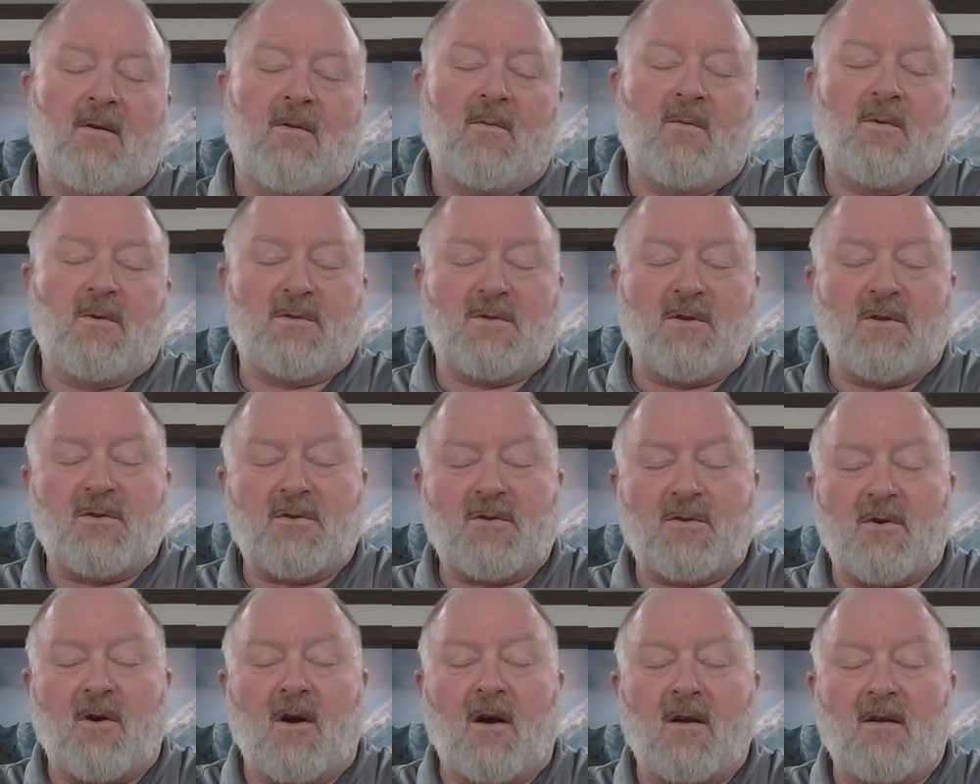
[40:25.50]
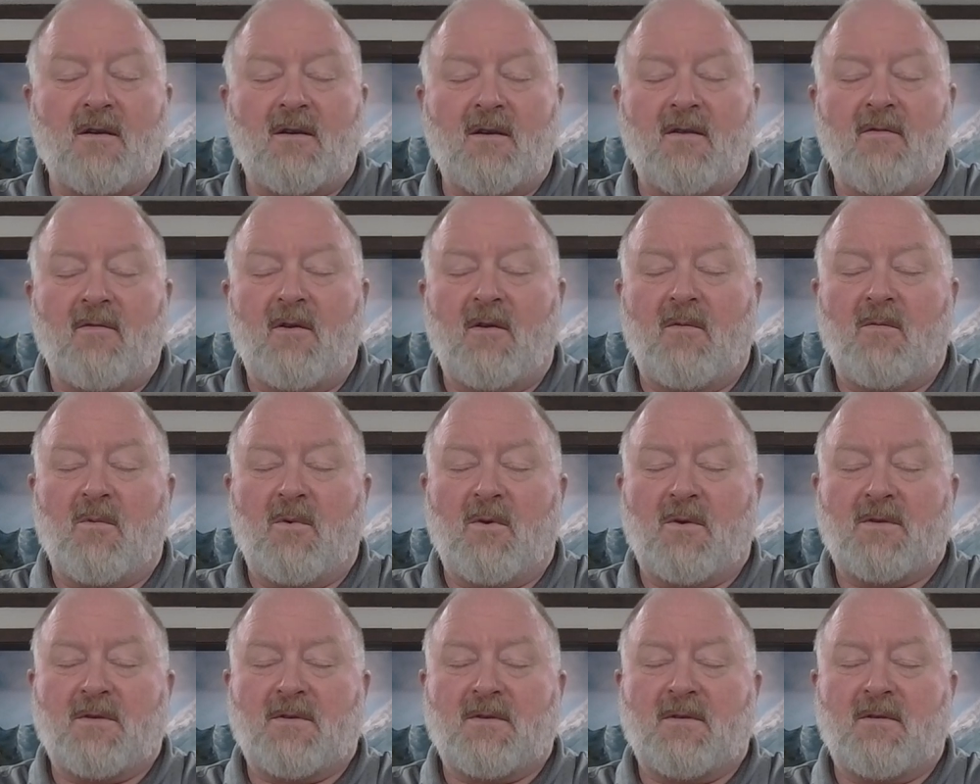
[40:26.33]
was destructive and
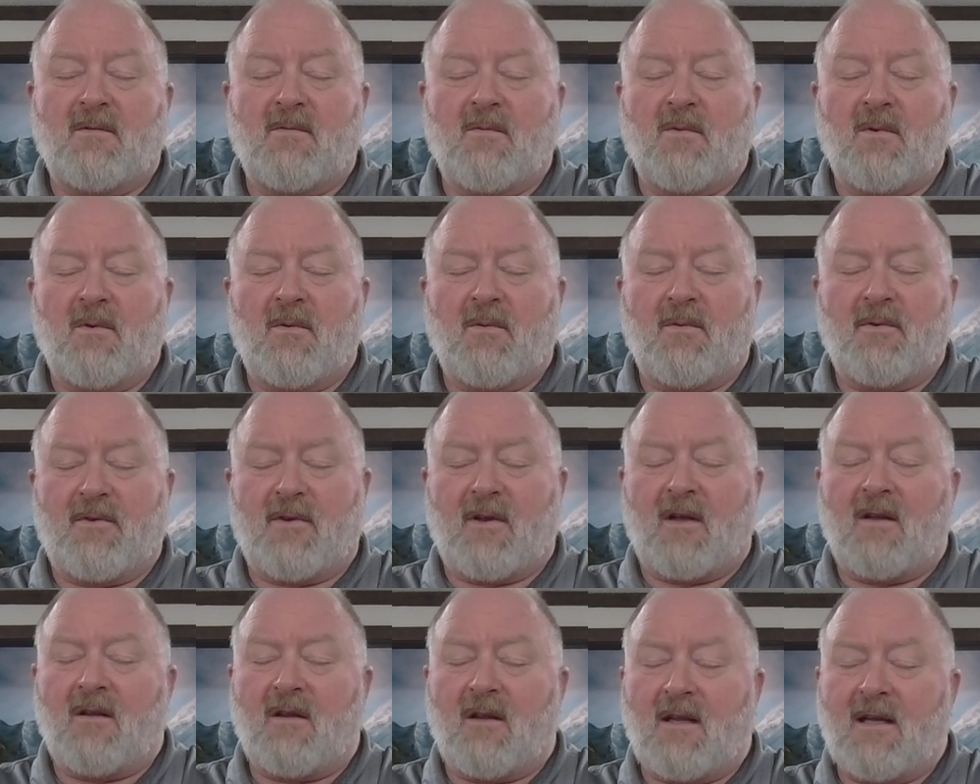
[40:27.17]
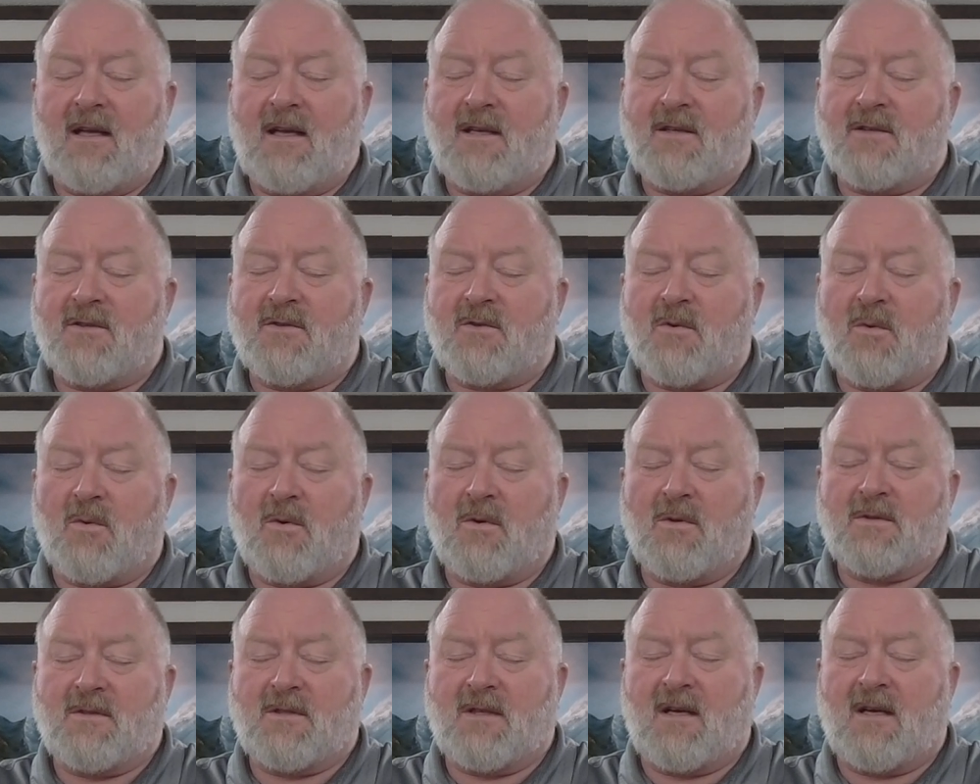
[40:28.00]
was was unleashed
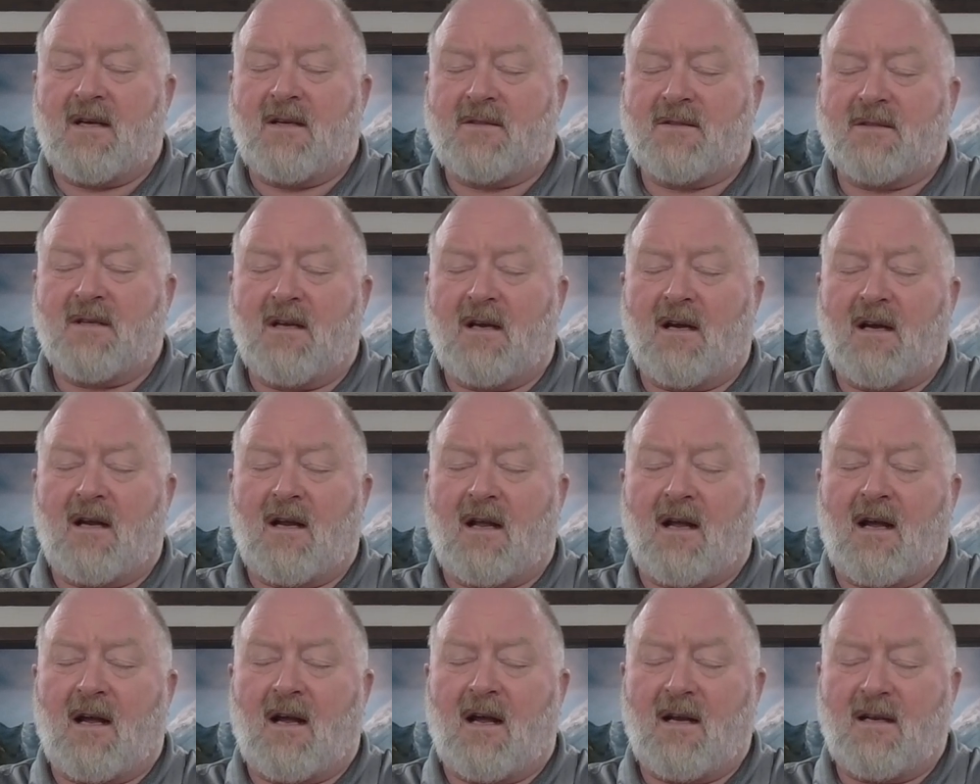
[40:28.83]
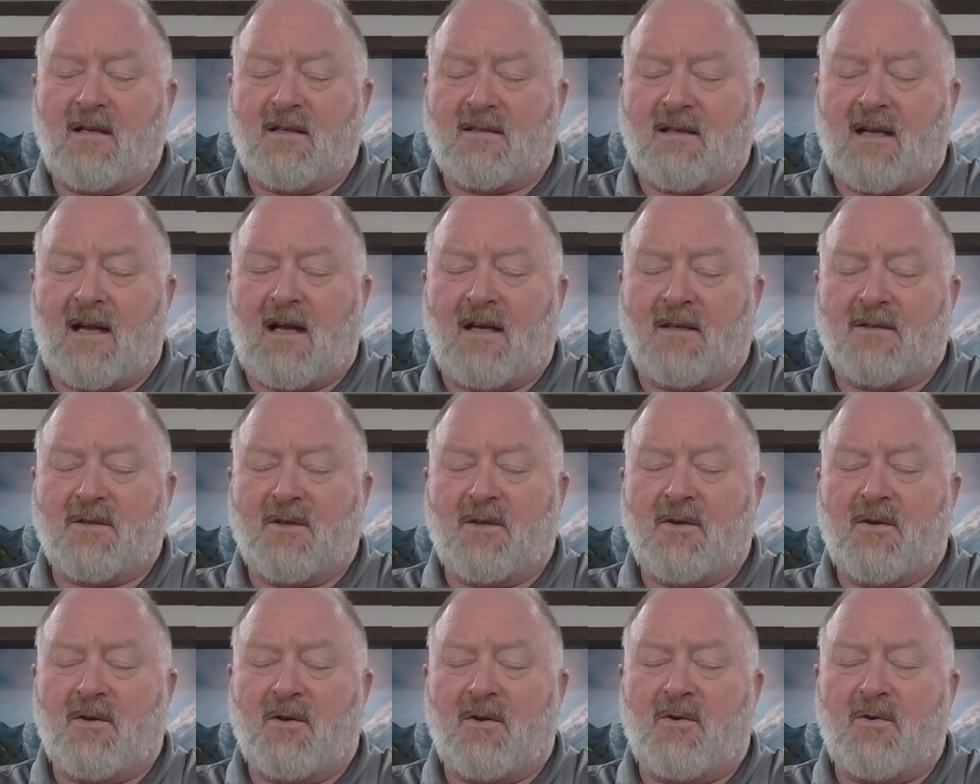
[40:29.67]
towards us, God. I just ask
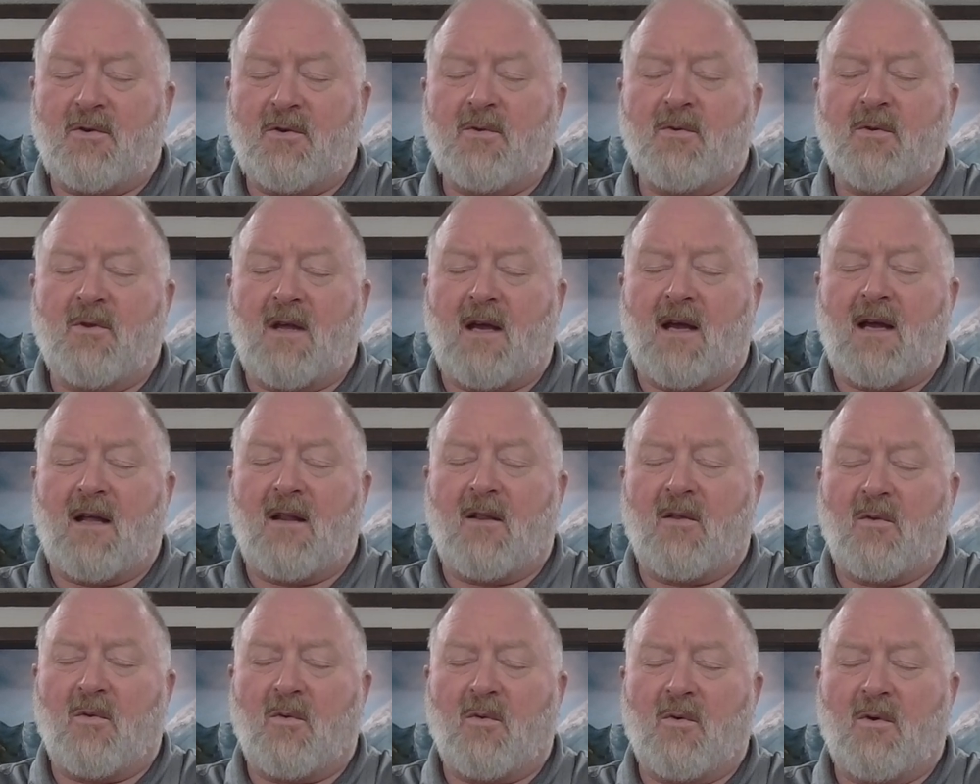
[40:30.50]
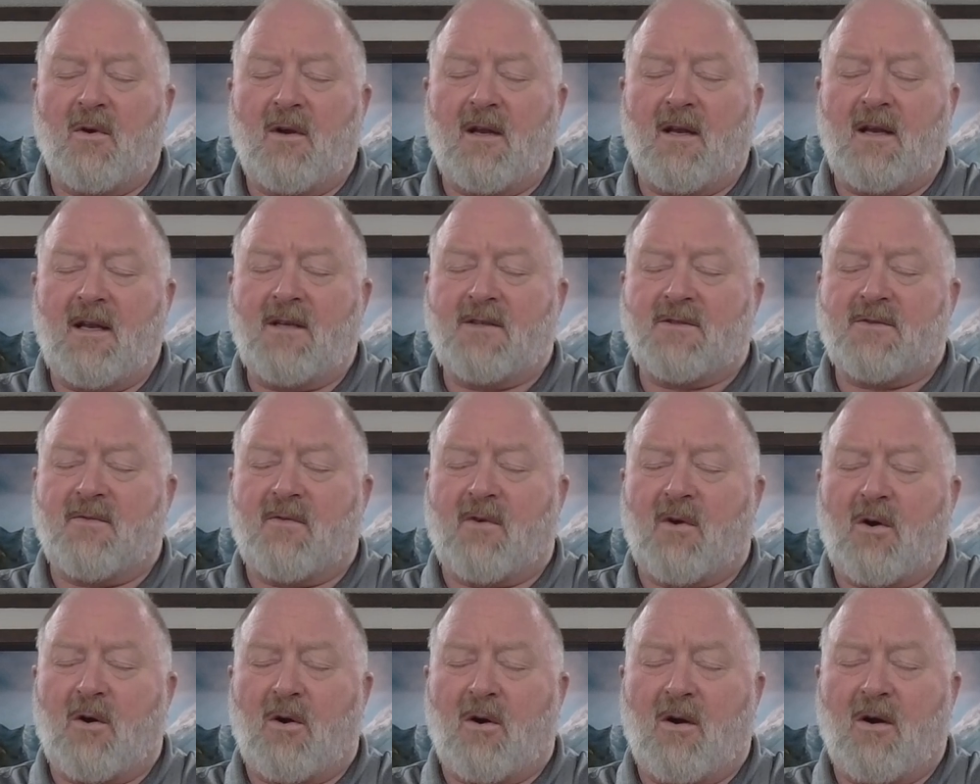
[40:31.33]
you to do that, Lord, in each of
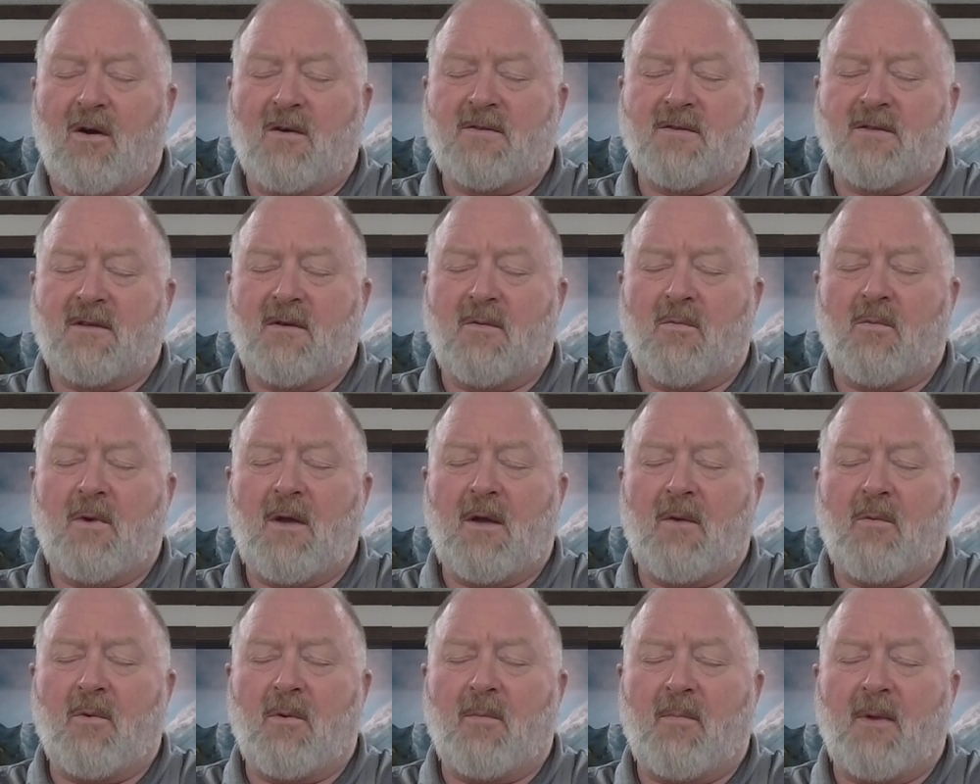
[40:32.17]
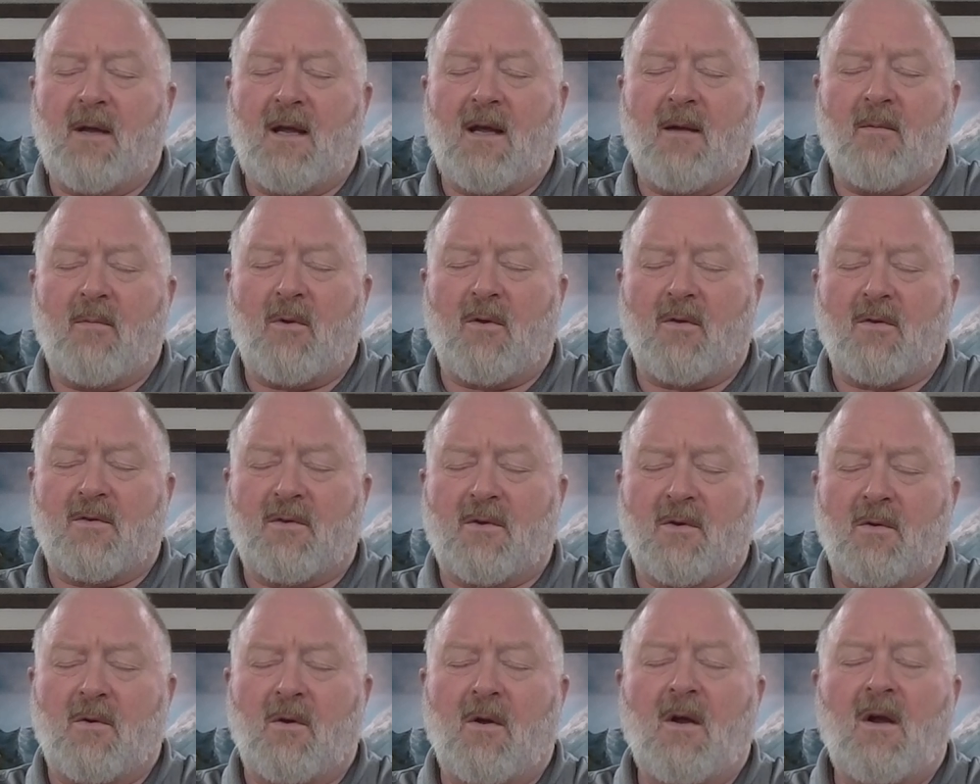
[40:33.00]
our hearts, that we would be able
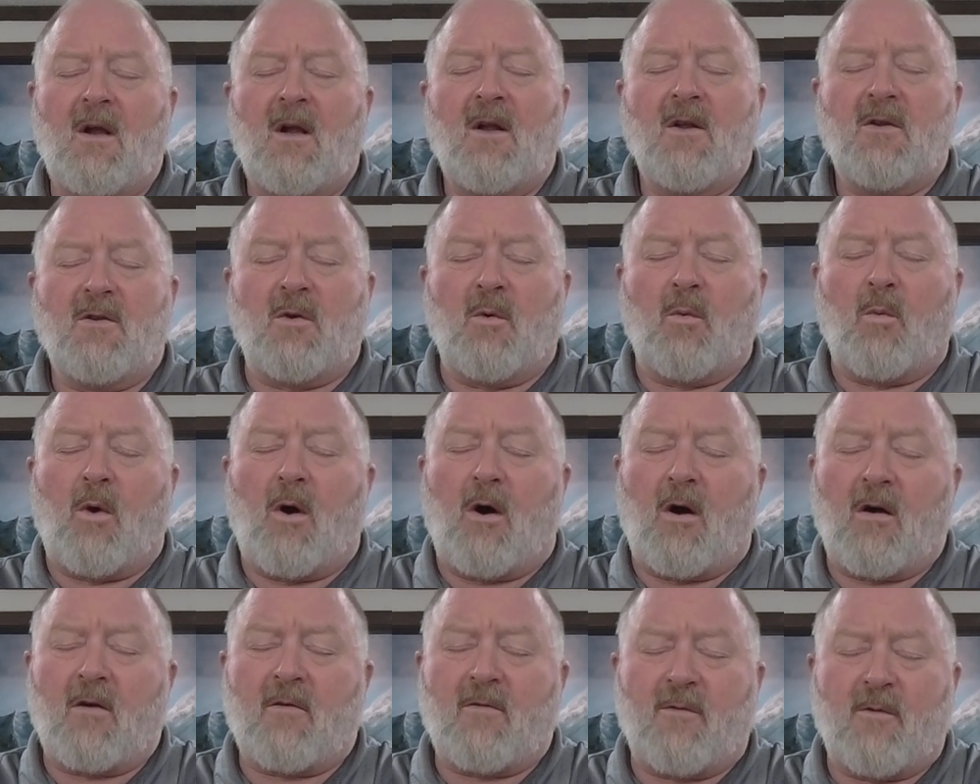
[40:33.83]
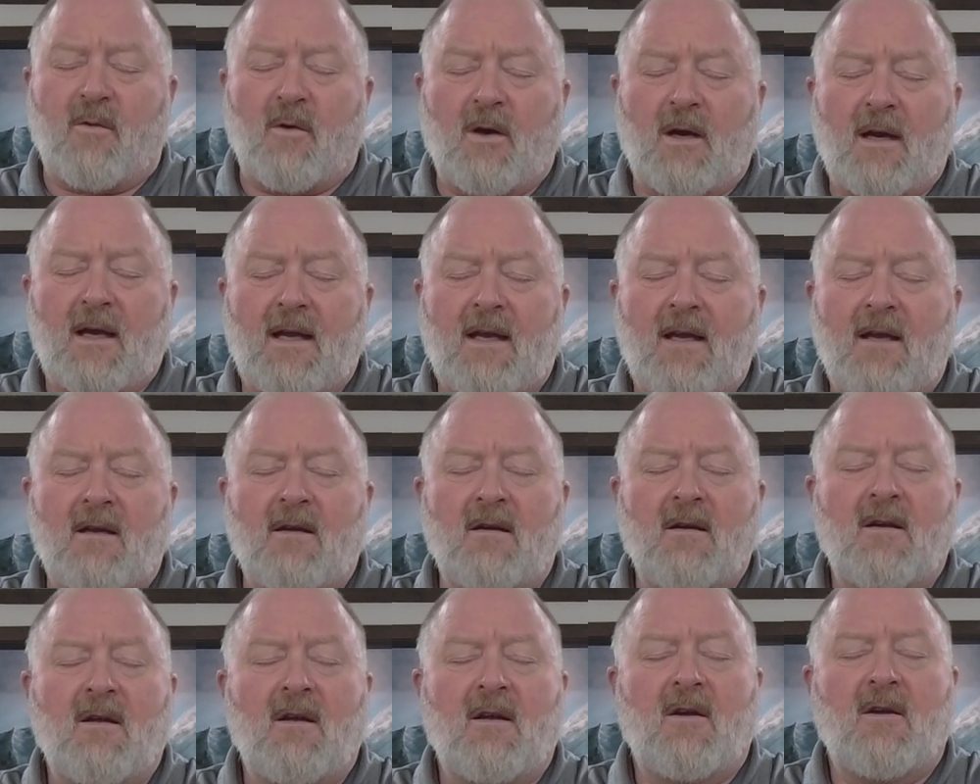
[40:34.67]
to to walk free
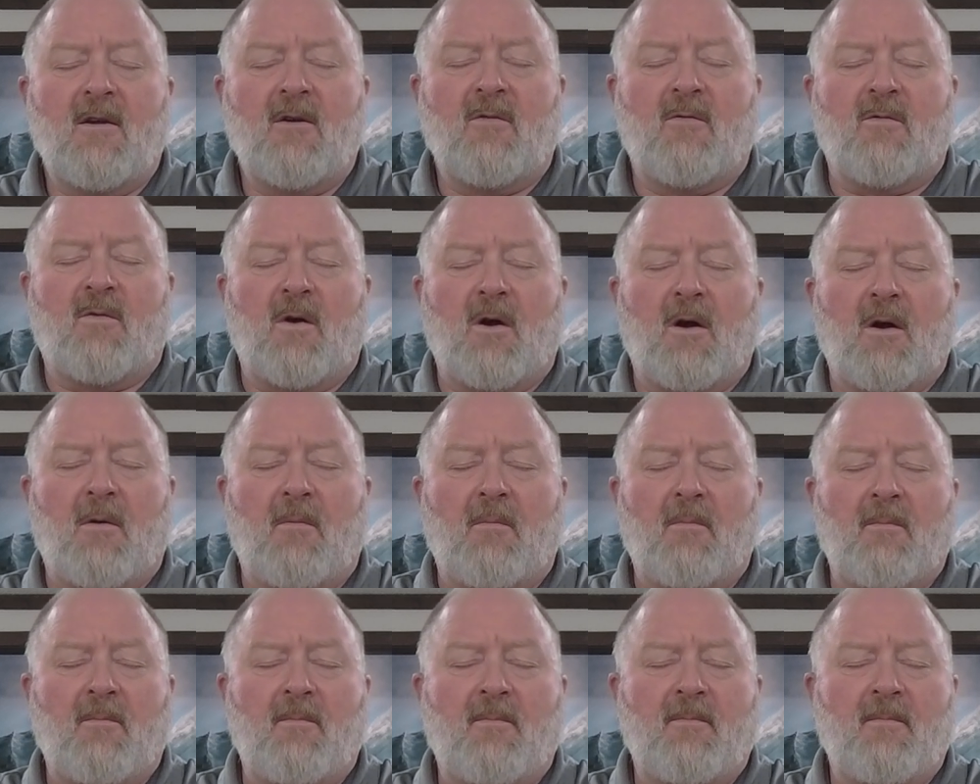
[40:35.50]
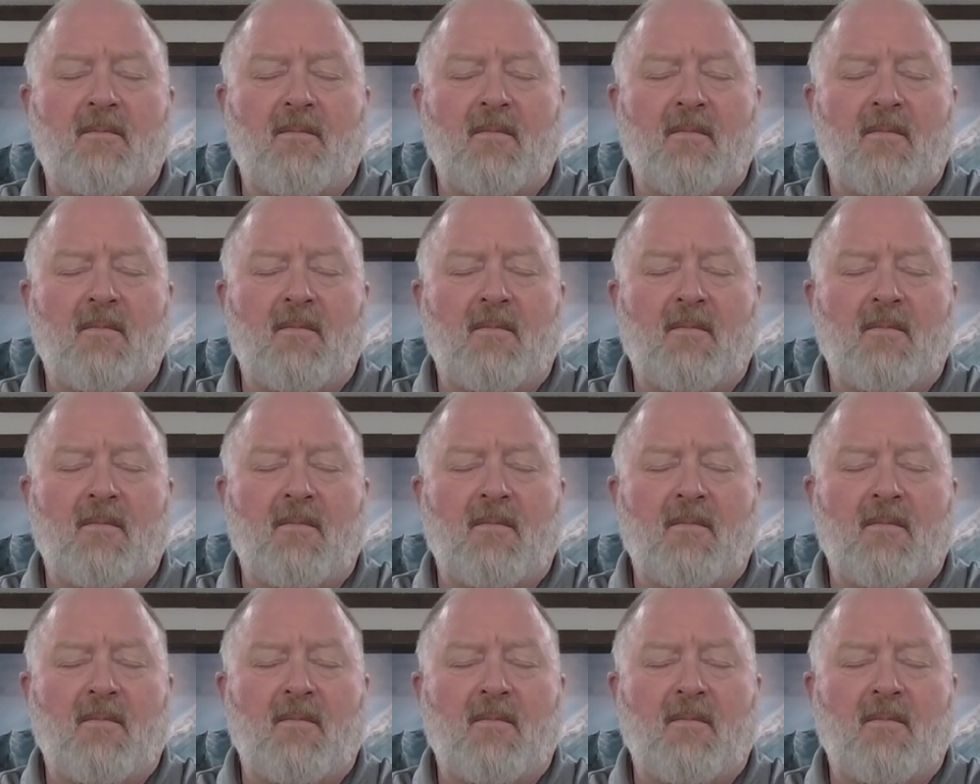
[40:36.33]
from